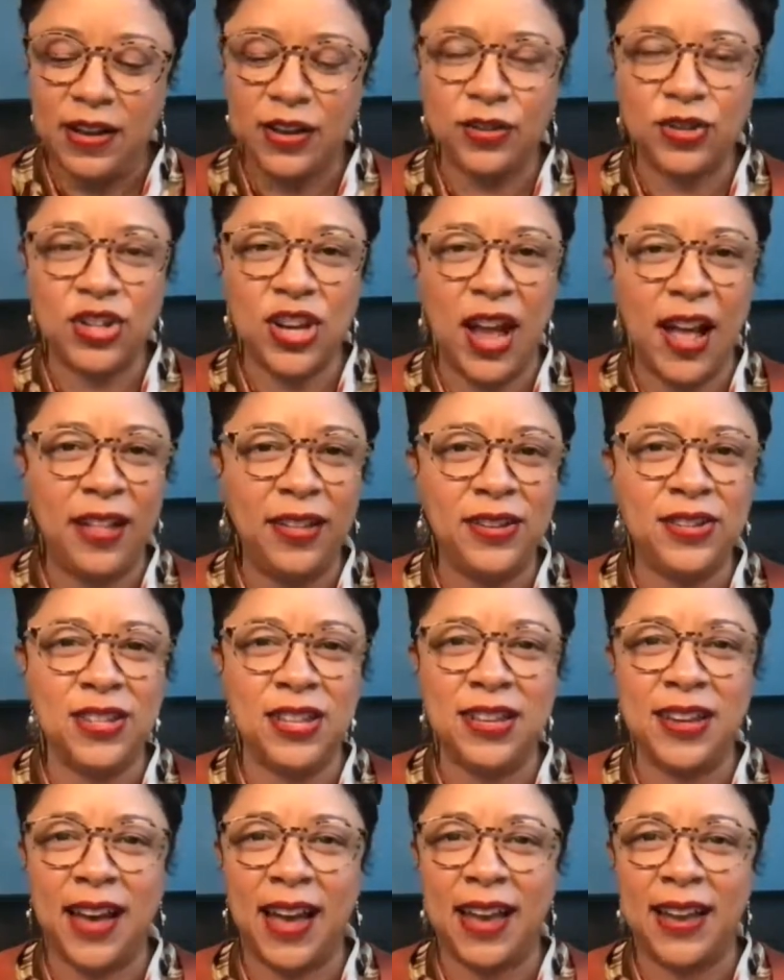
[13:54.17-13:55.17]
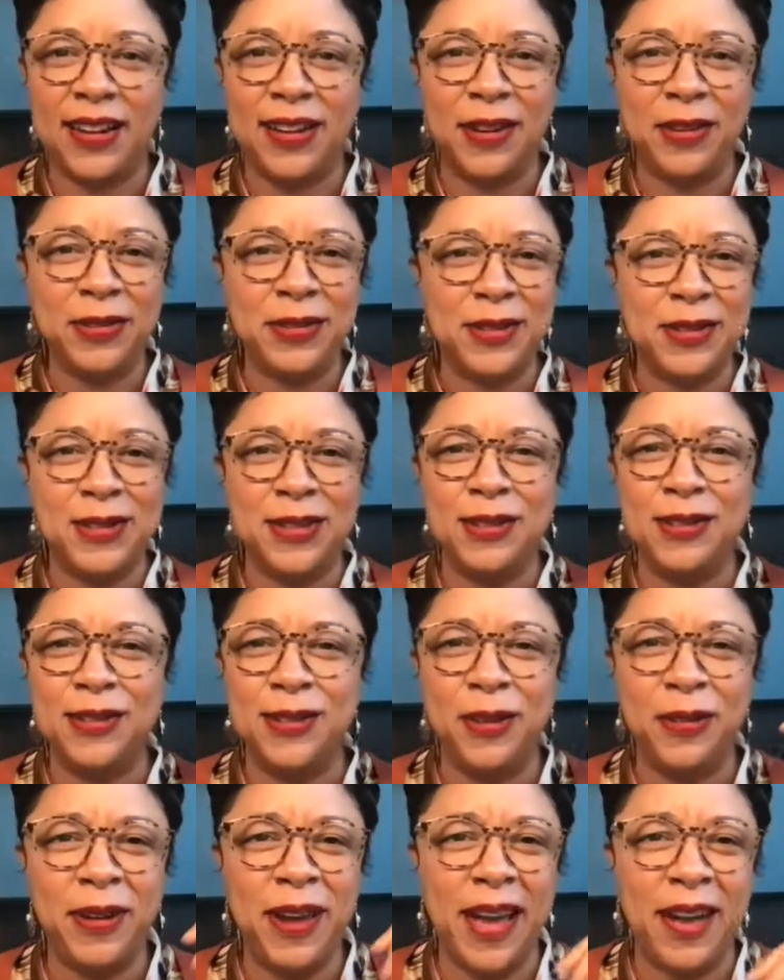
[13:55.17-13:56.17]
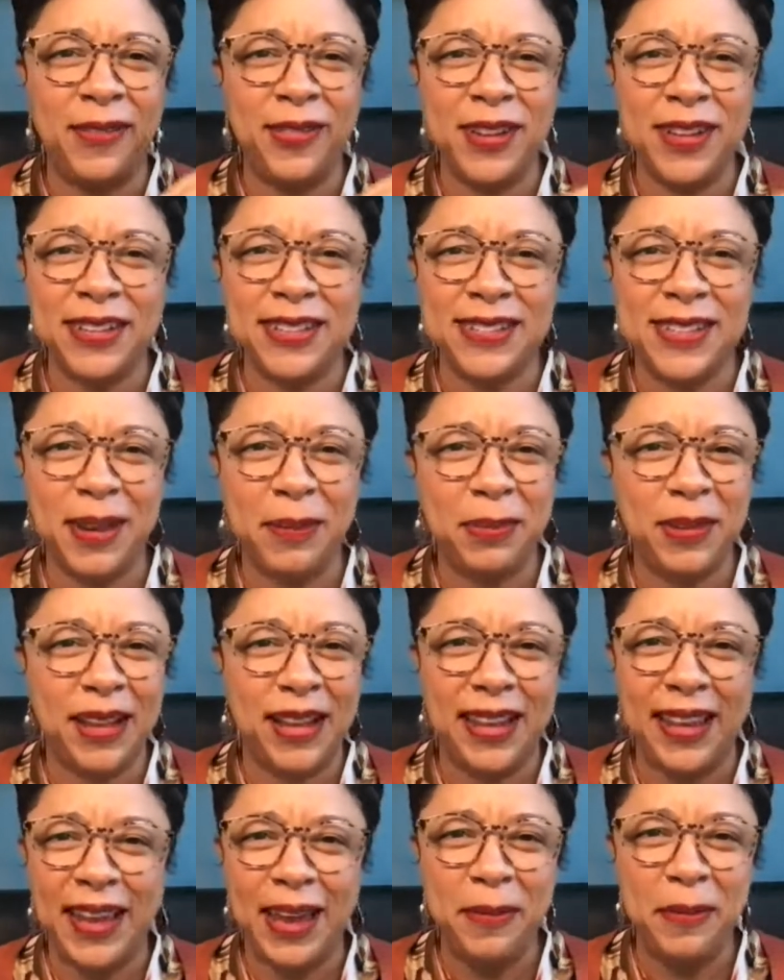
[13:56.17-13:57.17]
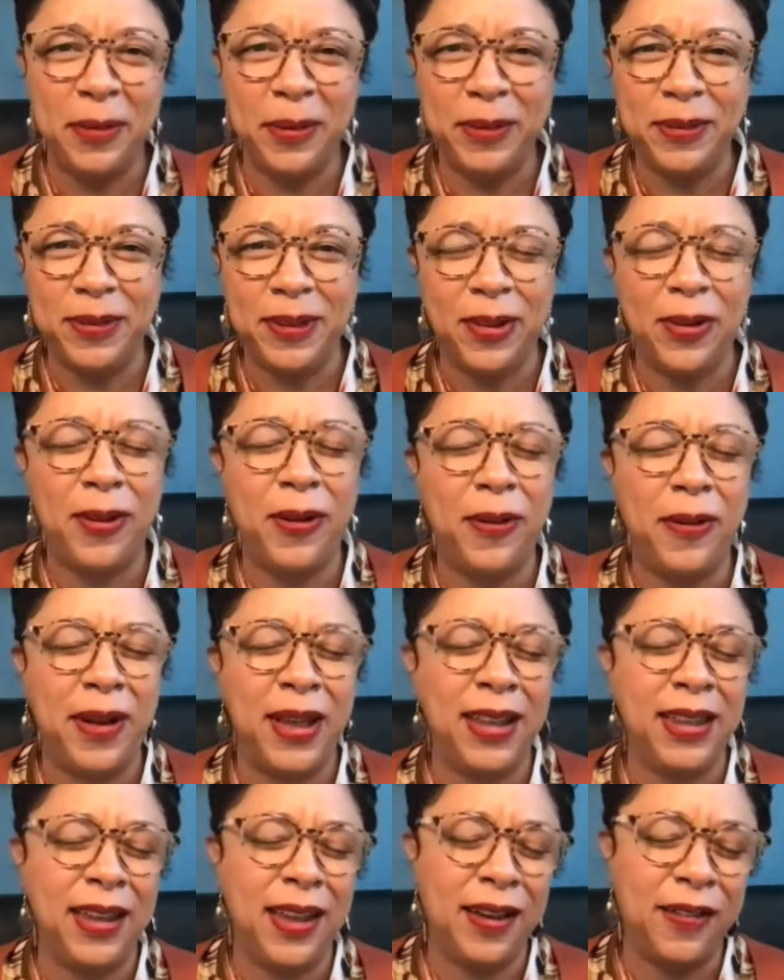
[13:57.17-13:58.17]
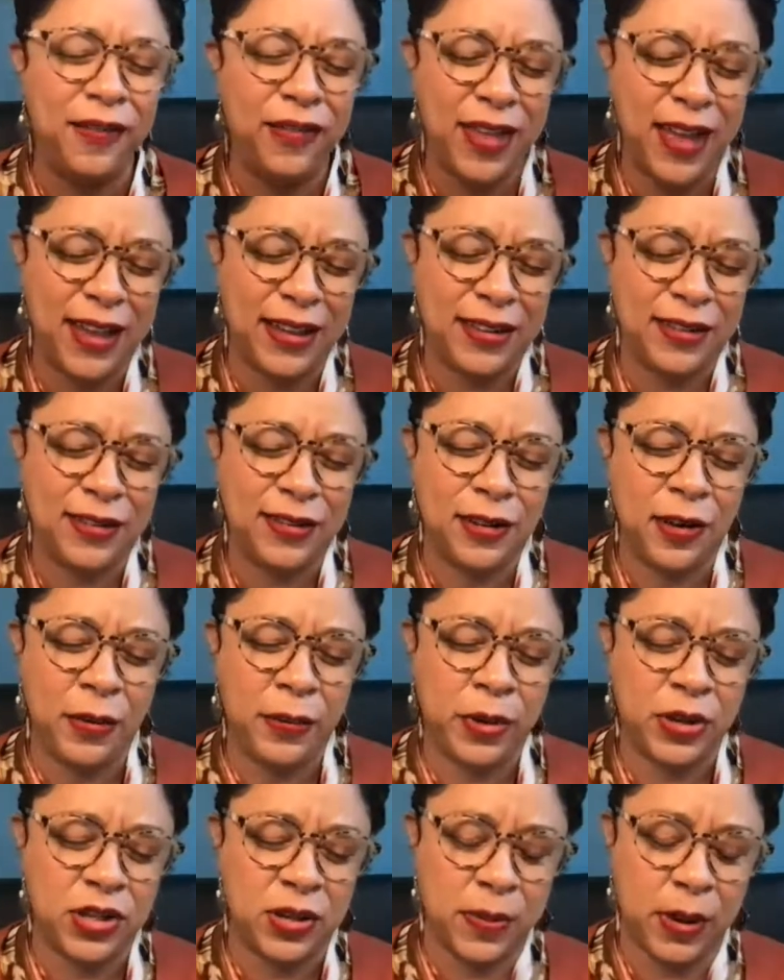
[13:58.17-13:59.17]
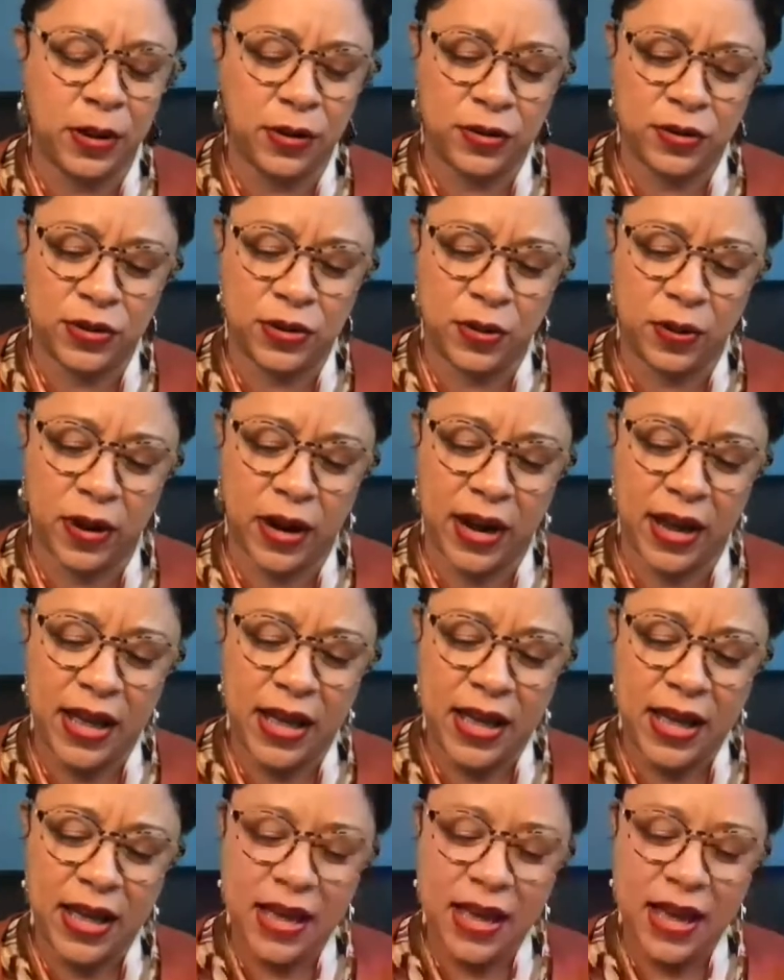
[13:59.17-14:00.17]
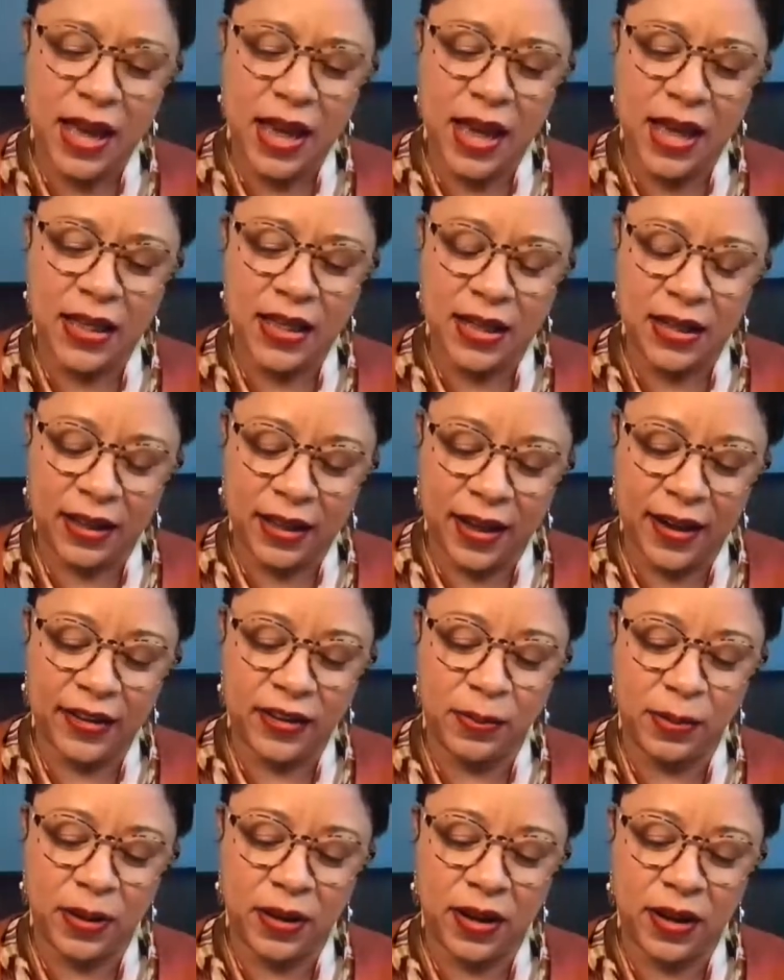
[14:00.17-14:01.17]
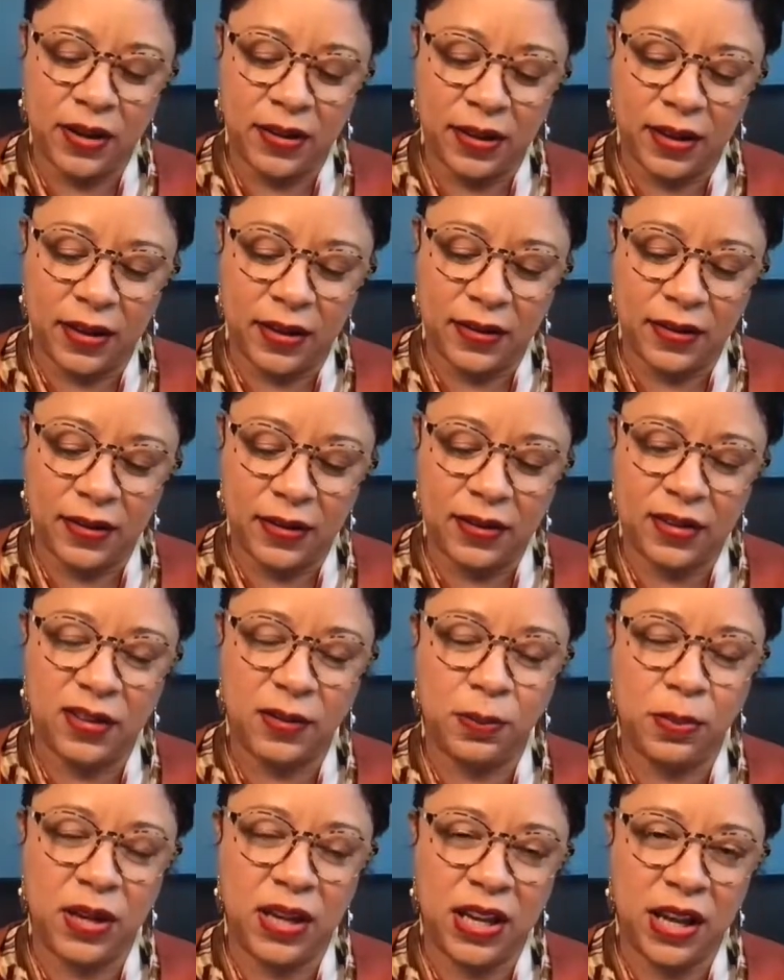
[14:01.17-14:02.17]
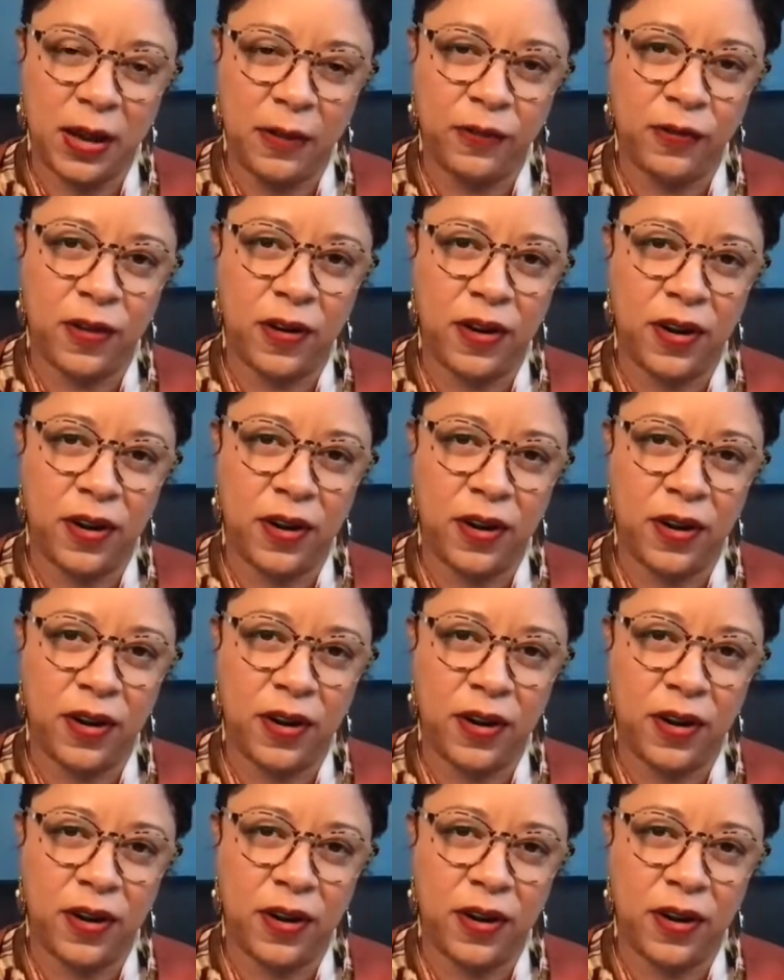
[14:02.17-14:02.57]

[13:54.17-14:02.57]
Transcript: Challenge the diagnosis. You don't have to accept the labels. Oh, I love that so much about her story. And then last but not least, speak up for